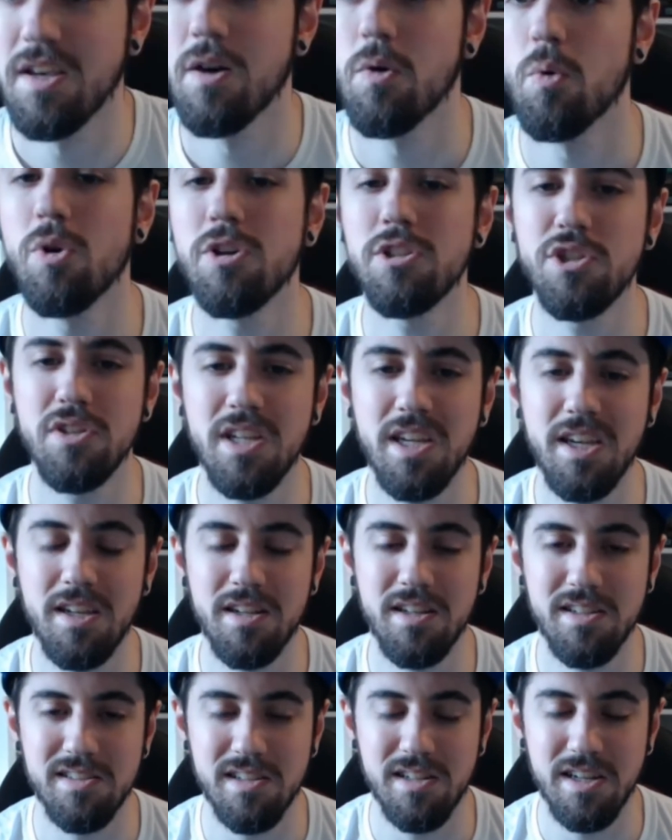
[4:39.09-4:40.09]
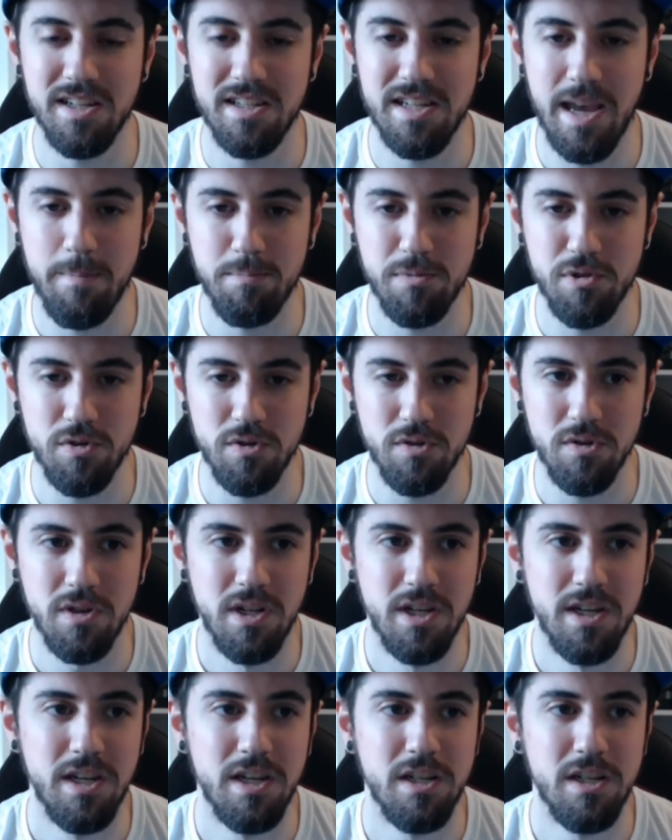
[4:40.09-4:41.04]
What you need is an adapter